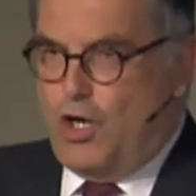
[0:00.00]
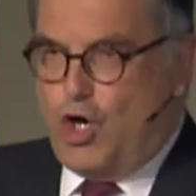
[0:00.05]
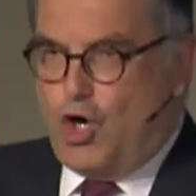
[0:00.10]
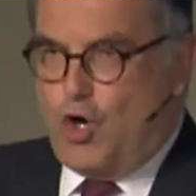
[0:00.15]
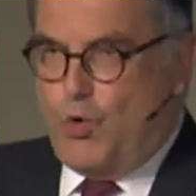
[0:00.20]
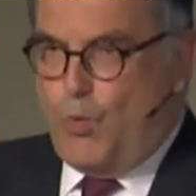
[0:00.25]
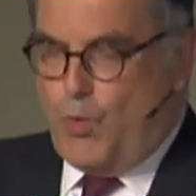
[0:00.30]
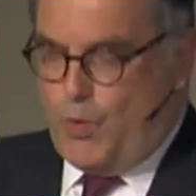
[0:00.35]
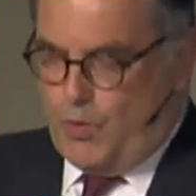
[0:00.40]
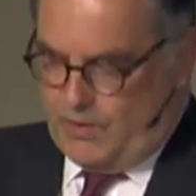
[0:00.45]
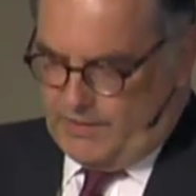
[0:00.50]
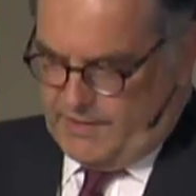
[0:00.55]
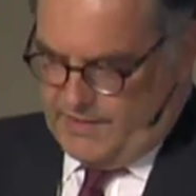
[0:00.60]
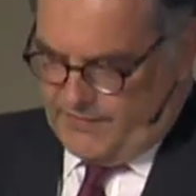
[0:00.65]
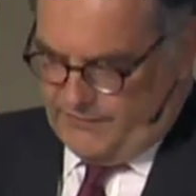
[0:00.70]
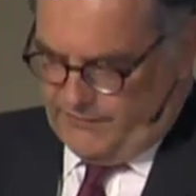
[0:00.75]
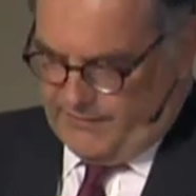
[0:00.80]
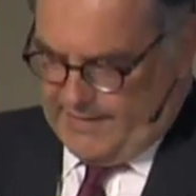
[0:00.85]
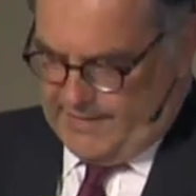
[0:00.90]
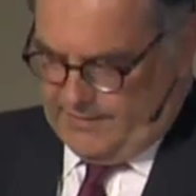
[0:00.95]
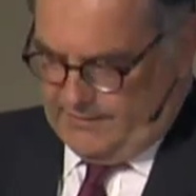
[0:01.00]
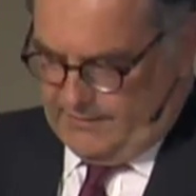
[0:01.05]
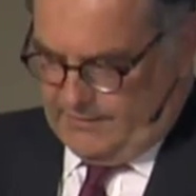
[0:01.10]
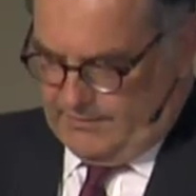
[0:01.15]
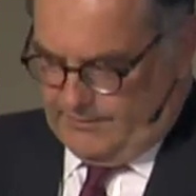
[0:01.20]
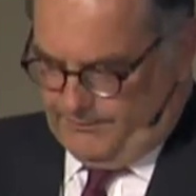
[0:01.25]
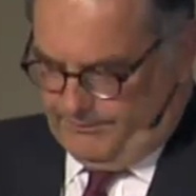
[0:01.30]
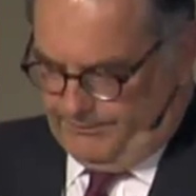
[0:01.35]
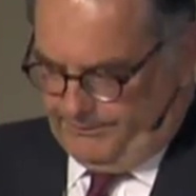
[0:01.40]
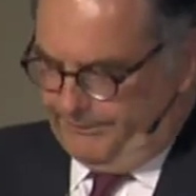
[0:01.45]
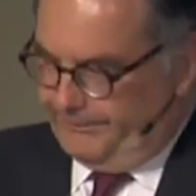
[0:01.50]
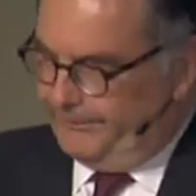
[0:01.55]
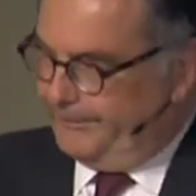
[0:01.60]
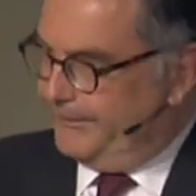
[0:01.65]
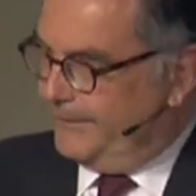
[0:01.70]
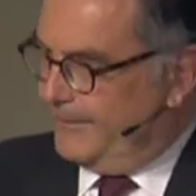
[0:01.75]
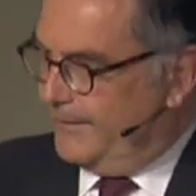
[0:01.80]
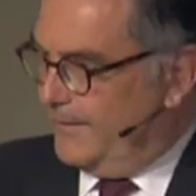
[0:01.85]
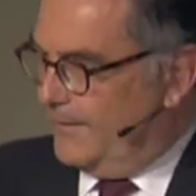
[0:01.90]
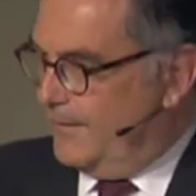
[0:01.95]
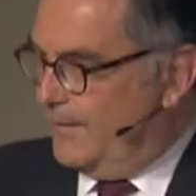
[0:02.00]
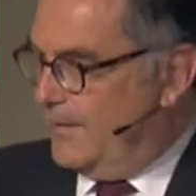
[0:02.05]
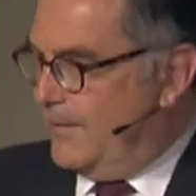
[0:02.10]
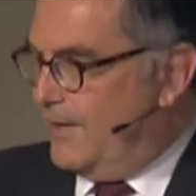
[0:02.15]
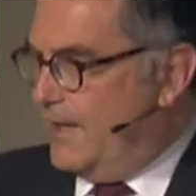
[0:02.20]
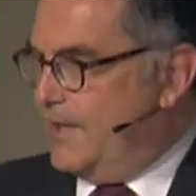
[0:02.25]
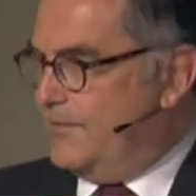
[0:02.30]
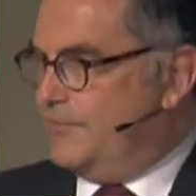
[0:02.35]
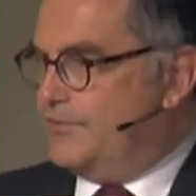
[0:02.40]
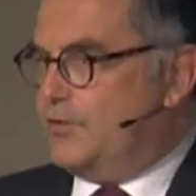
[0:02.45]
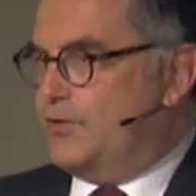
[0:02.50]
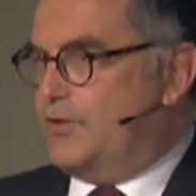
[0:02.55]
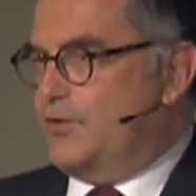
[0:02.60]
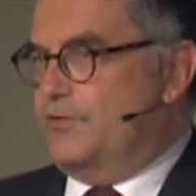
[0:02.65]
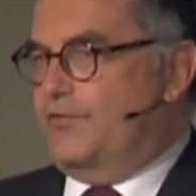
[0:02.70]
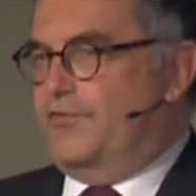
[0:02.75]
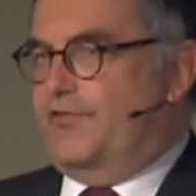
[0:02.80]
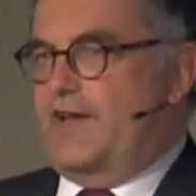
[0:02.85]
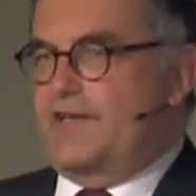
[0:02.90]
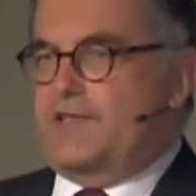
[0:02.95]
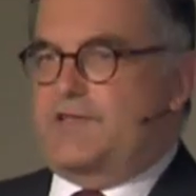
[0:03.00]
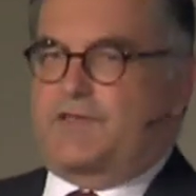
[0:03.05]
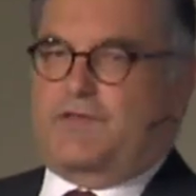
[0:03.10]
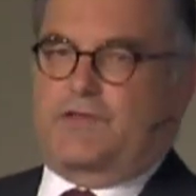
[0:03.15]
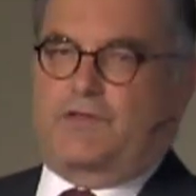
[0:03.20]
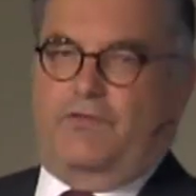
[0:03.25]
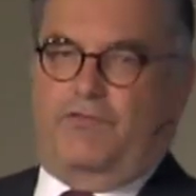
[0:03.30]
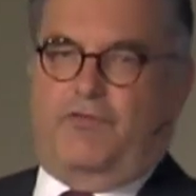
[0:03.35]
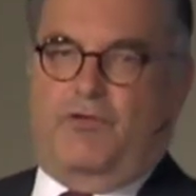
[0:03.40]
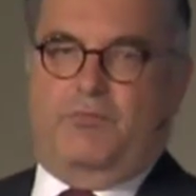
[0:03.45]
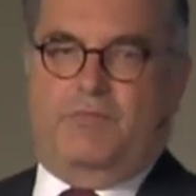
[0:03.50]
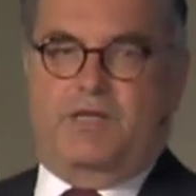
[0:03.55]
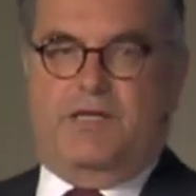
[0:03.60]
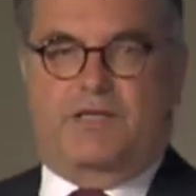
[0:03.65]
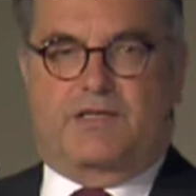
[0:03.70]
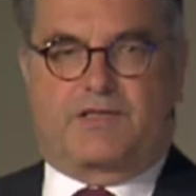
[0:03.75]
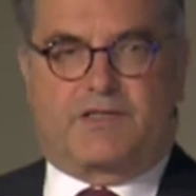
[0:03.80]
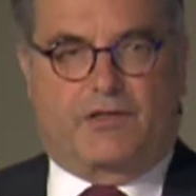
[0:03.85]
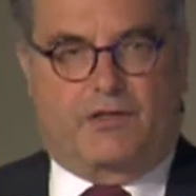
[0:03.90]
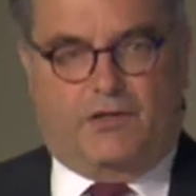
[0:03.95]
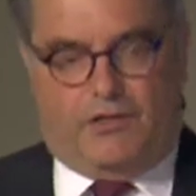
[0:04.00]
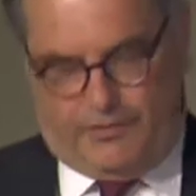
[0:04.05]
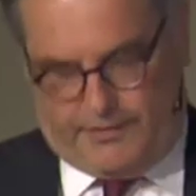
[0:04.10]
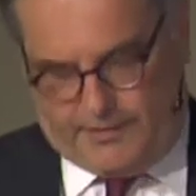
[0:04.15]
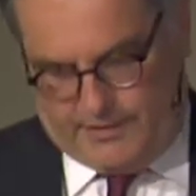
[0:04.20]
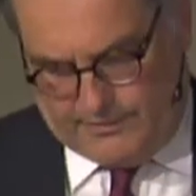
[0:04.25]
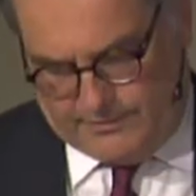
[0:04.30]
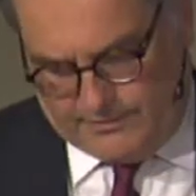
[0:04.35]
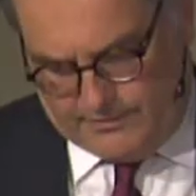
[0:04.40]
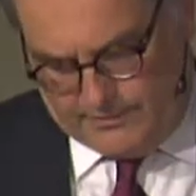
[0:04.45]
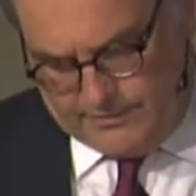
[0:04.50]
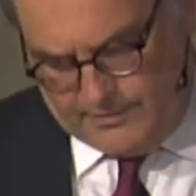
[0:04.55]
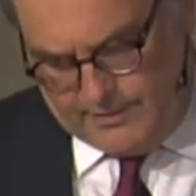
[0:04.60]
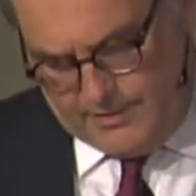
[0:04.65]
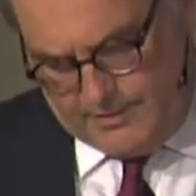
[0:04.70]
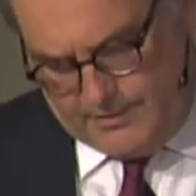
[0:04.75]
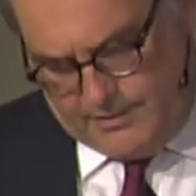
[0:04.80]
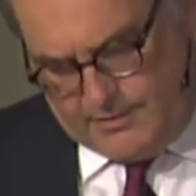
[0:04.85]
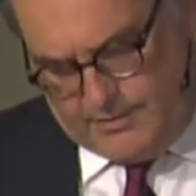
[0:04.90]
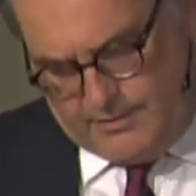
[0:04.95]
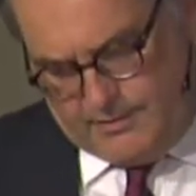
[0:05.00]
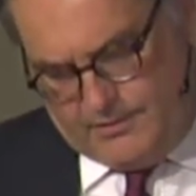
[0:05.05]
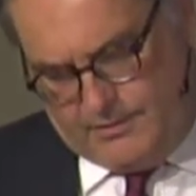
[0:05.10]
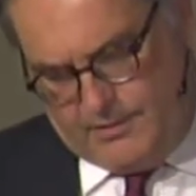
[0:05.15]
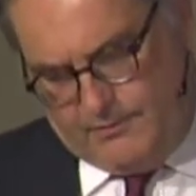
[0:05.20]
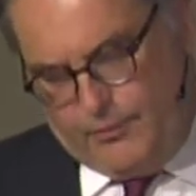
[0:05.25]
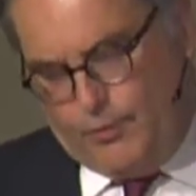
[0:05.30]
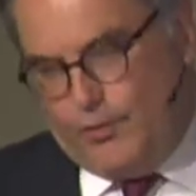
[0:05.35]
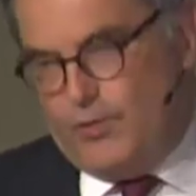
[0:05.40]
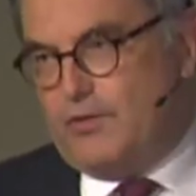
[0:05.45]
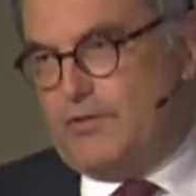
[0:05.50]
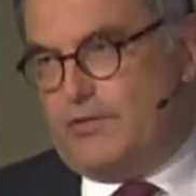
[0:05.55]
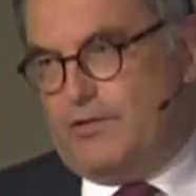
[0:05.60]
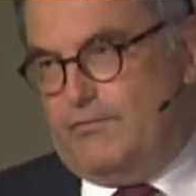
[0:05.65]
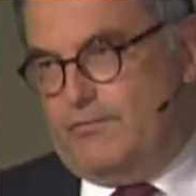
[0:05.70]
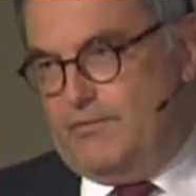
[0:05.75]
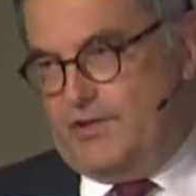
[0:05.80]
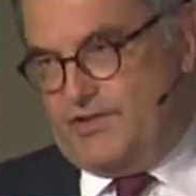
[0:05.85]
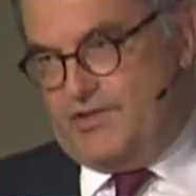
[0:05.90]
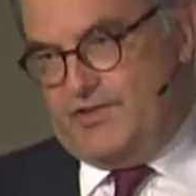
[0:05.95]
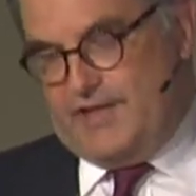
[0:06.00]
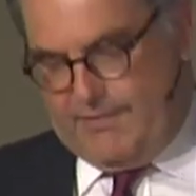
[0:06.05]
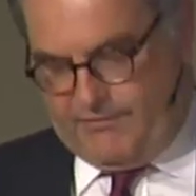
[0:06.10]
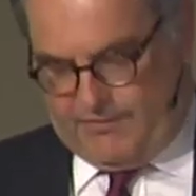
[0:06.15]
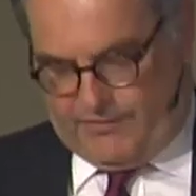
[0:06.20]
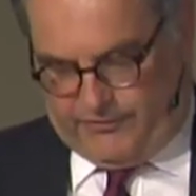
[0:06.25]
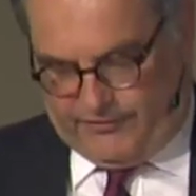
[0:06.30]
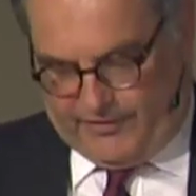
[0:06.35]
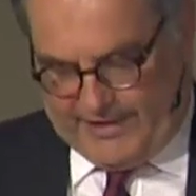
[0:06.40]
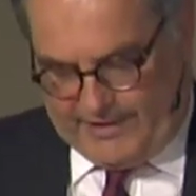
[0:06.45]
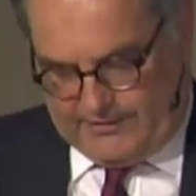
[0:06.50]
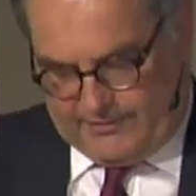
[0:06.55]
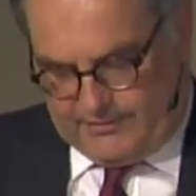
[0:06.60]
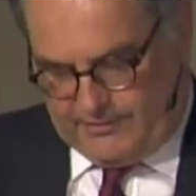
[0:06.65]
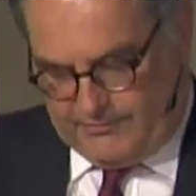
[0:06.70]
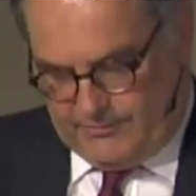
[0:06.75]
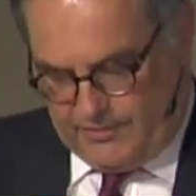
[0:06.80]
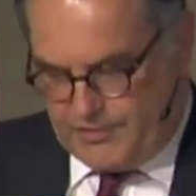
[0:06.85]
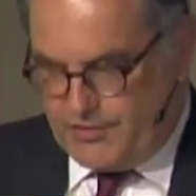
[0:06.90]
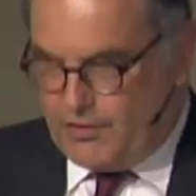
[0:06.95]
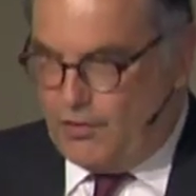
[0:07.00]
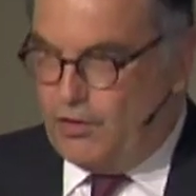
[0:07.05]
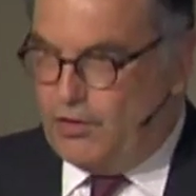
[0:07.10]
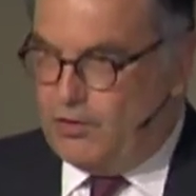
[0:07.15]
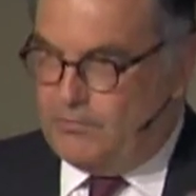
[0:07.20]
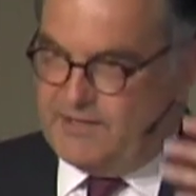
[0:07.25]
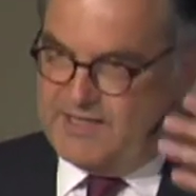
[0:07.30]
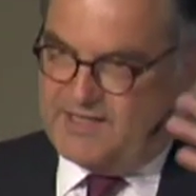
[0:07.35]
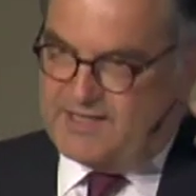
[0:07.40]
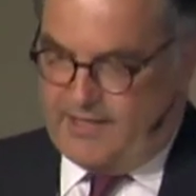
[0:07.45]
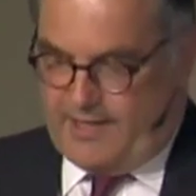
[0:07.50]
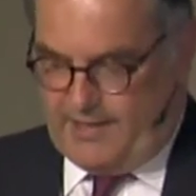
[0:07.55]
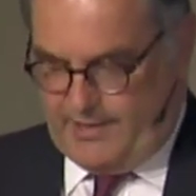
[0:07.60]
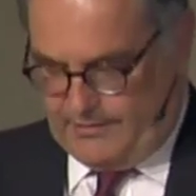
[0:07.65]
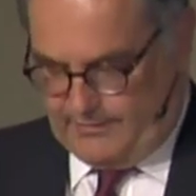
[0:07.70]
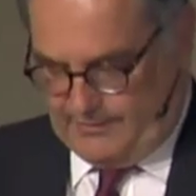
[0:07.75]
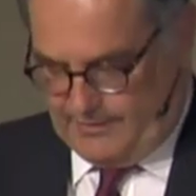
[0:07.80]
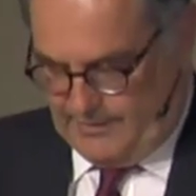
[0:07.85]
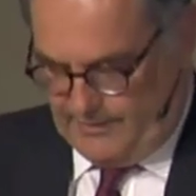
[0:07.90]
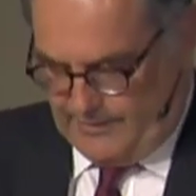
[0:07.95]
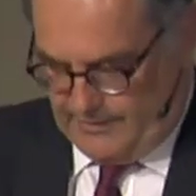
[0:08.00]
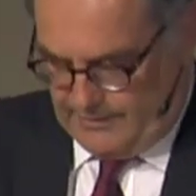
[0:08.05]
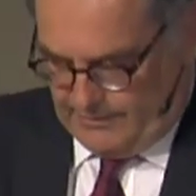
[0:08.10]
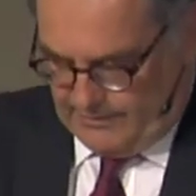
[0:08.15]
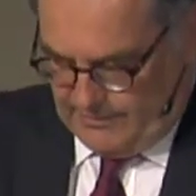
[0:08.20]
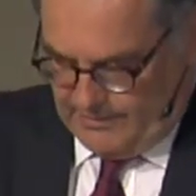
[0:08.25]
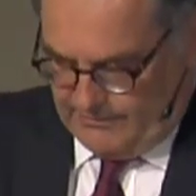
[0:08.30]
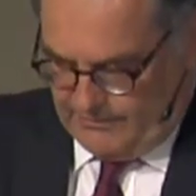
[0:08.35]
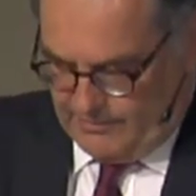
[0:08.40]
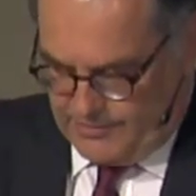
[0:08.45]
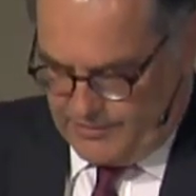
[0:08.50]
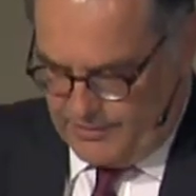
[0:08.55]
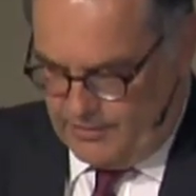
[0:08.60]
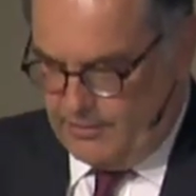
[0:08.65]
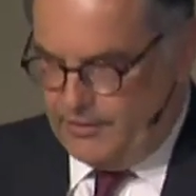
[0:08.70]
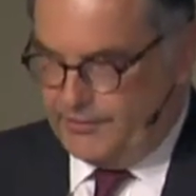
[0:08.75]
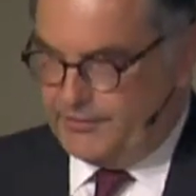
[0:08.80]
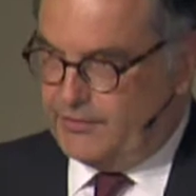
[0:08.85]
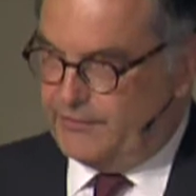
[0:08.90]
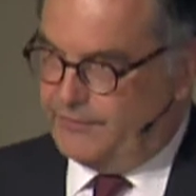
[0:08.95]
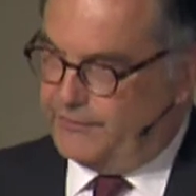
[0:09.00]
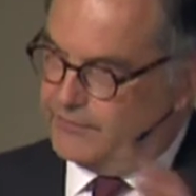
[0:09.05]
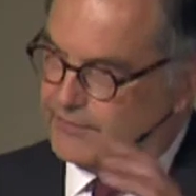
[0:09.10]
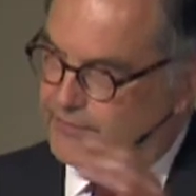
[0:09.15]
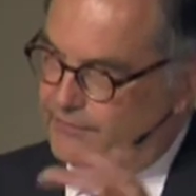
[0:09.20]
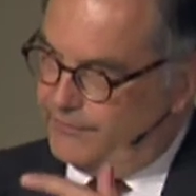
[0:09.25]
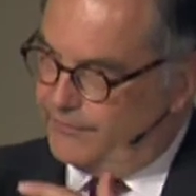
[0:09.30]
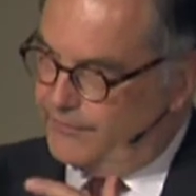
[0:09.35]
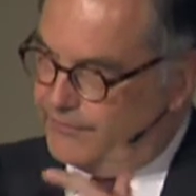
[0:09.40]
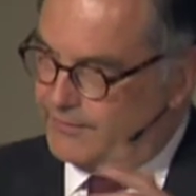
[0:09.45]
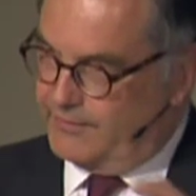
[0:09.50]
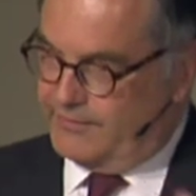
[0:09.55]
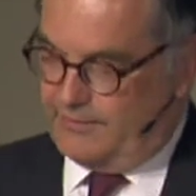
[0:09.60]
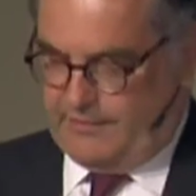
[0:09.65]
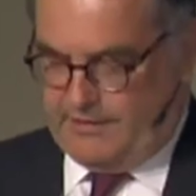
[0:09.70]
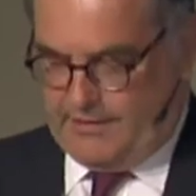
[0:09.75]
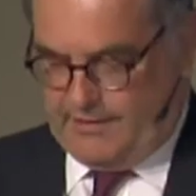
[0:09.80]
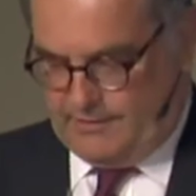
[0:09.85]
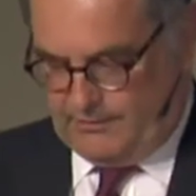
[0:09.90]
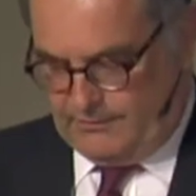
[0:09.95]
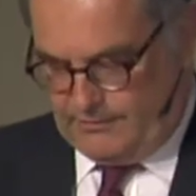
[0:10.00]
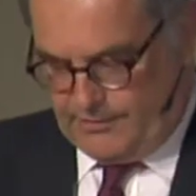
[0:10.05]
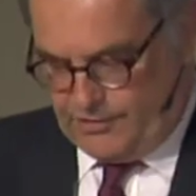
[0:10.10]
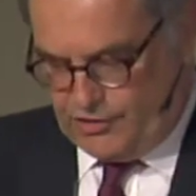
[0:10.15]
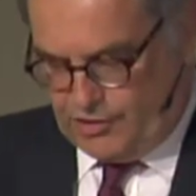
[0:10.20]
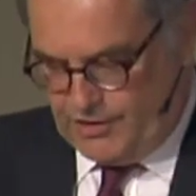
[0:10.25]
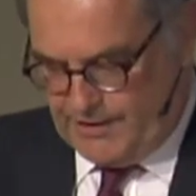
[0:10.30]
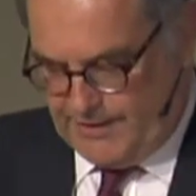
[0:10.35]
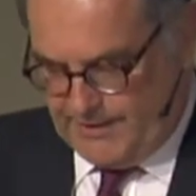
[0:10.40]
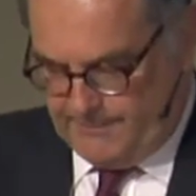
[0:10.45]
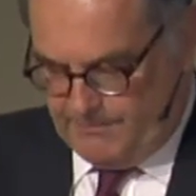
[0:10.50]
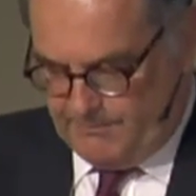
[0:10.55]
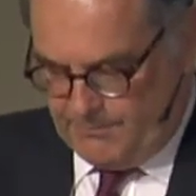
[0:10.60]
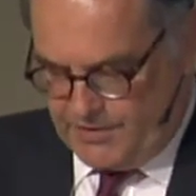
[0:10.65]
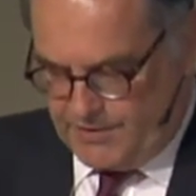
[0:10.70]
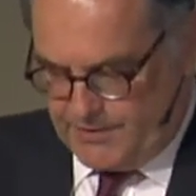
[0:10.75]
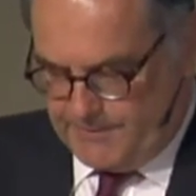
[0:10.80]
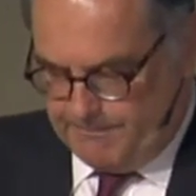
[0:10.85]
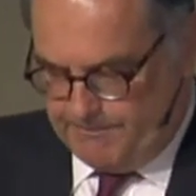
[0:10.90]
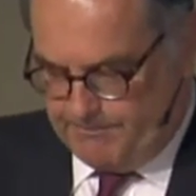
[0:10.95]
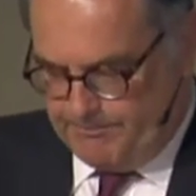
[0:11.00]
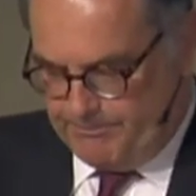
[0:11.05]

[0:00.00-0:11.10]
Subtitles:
The World is Flat. I have to confess, for me as a lawyer, the world was never flat. It was always hilly, and there was a lot of different legal regimes.